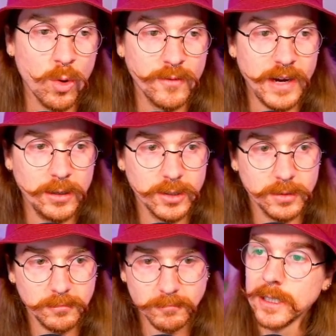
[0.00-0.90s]
quarterfinals.
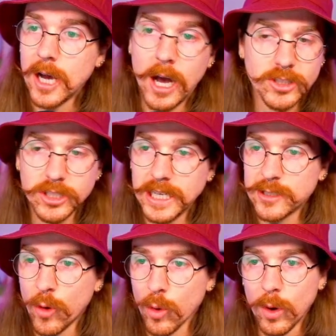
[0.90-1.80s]
Oxygen gets
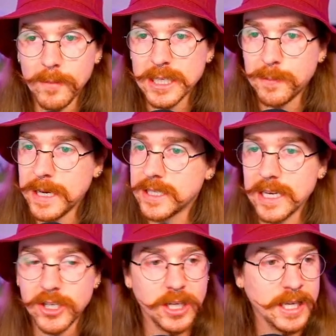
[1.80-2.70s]
4 1 by Space
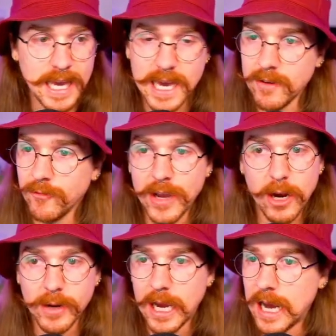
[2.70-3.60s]
Station. Again,
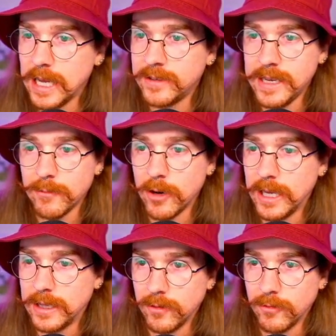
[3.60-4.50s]
very hot team right